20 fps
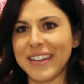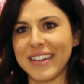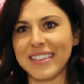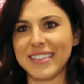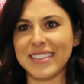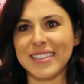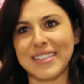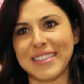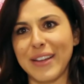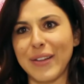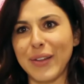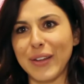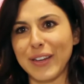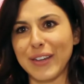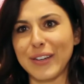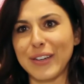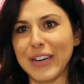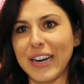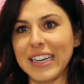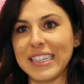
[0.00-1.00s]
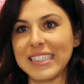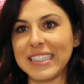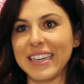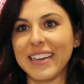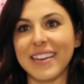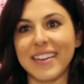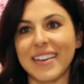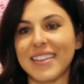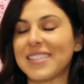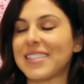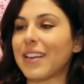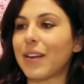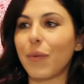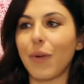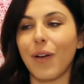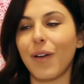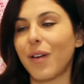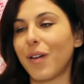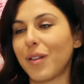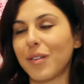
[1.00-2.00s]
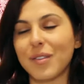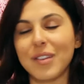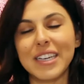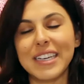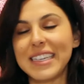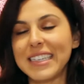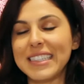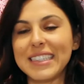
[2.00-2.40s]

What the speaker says: That doesn't sound like a good idea. And I said, well,